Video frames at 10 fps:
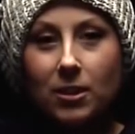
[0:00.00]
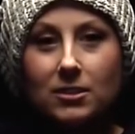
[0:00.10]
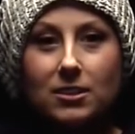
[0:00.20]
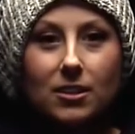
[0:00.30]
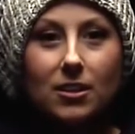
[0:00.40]

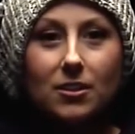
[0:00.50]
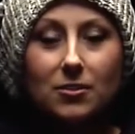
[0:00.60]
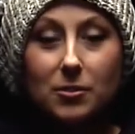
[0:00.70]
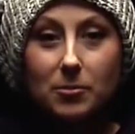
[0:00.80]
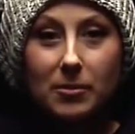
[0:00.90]
months
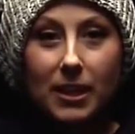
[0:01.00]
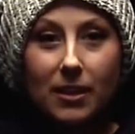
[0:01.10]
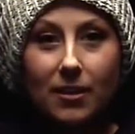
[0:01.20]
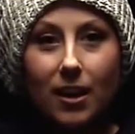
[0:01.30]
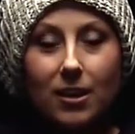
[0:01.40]
of being
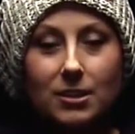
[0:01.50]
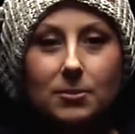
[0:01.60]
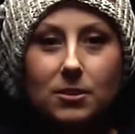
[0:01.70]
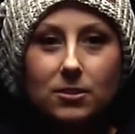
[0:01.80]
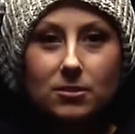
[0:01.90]
in the
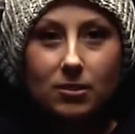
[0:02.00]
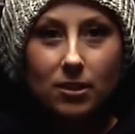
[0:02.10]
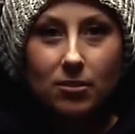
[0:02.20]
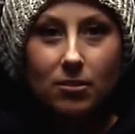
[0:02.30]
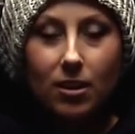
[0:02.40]
hospitals,
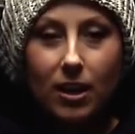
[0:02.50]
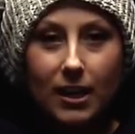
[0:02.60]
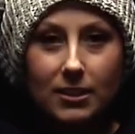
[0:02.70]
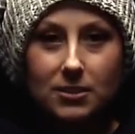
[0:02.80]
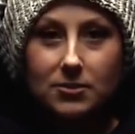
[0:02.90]
going through all
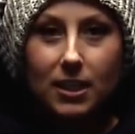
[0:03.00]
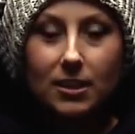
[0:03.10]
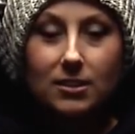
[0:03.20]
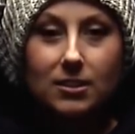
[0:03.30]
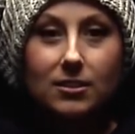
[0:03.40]
kinds of
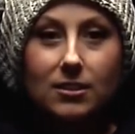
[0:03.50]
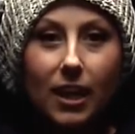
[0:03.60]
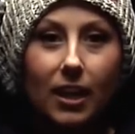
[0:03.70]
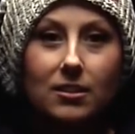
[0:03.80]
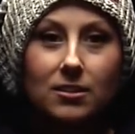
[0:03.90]
tests and
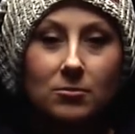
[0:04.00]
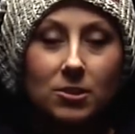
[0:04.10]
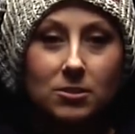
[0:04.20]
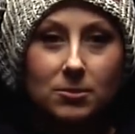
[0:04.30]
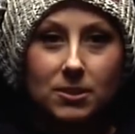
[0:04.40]
scans and
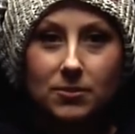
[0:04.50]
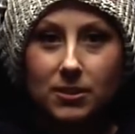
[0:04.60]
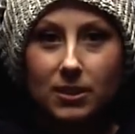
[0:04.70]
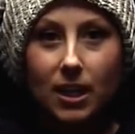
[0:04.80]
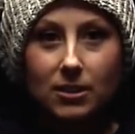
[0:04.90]
multiple
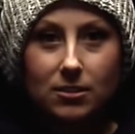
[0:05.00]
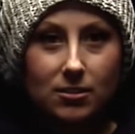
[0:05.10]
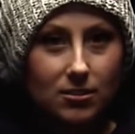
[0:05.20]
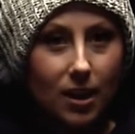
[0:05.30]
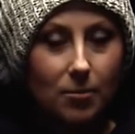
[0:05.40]
different
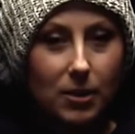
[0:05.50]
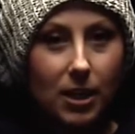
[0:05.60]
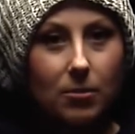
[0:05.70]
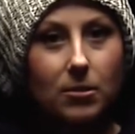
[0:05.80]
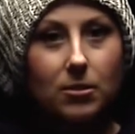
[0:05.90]
doctors, not being
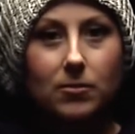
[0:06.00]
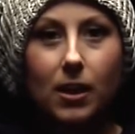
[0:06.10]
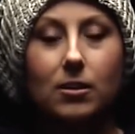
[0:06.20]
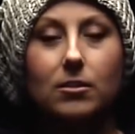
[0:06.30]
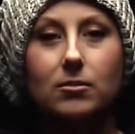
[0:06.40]
able to
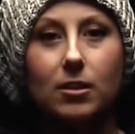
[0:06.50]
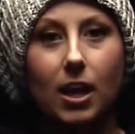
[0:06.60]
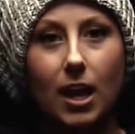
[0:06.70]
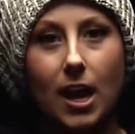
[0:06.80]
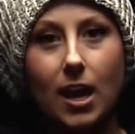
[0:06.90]
find out what
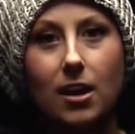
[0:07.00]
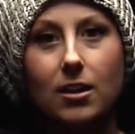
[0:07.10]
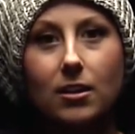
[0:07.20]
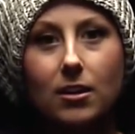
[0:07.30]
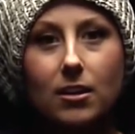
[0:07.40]
I had,
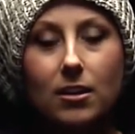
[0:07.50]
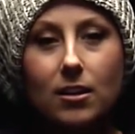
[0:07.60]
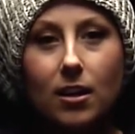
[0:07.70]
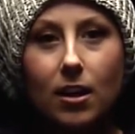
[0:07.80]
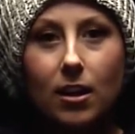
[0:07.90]

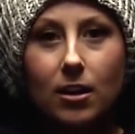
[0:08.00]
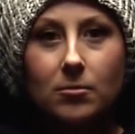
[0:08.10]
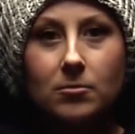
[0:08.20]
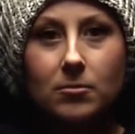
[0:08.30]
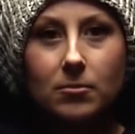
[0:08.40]

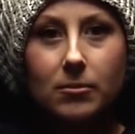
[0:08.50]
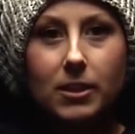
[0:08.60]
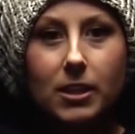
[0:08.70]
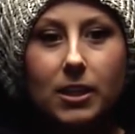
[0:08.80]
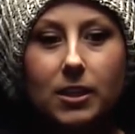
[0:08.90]
um,
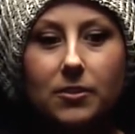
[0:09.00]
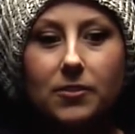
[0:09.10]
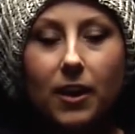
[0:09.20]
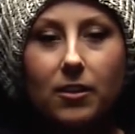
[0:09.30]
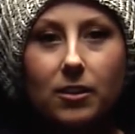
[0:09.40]
we
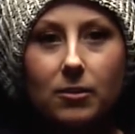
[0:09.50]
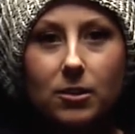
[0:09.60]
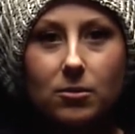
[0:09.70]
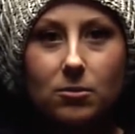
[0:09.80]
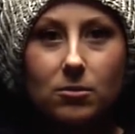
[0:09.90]
finally
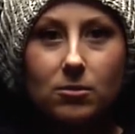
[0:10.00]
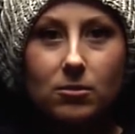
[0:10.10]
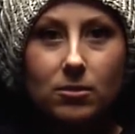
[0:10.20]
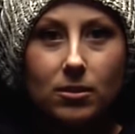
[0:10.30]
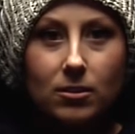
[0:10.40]
went to
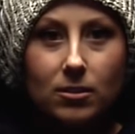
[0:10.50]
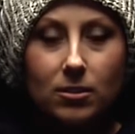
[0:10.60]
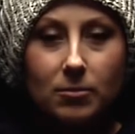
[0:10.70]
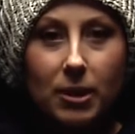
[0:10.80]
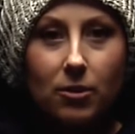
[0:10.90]

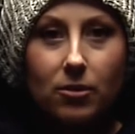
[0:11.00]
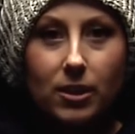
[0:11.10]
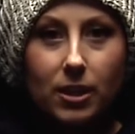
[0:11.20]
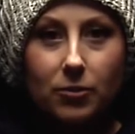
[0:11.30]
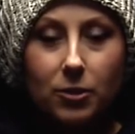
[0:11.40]
the Mayo
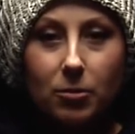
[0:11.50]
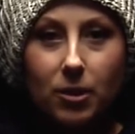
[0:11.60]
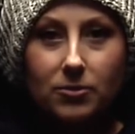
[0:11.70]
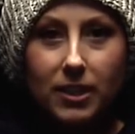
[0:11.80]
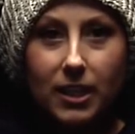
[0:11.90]
Clinic for
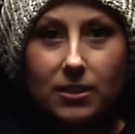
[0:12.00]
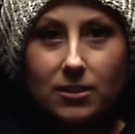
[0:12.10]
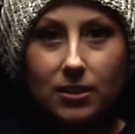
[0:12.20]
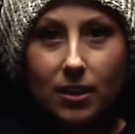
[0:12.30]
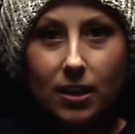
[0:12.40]
twelve
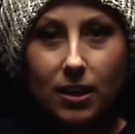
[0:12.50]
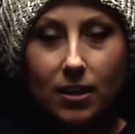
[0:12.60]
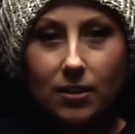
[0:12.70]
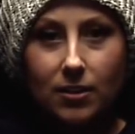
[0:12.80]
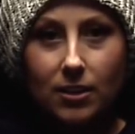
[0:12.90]
days,
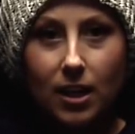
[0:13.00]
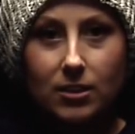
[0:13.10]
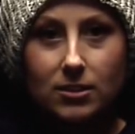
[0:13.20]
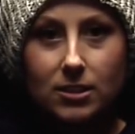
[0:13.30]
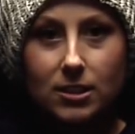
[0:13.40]
and the
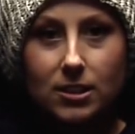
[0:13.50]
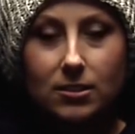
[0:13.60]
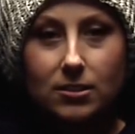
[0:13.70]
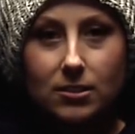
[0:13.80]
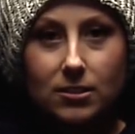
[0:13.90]
doctor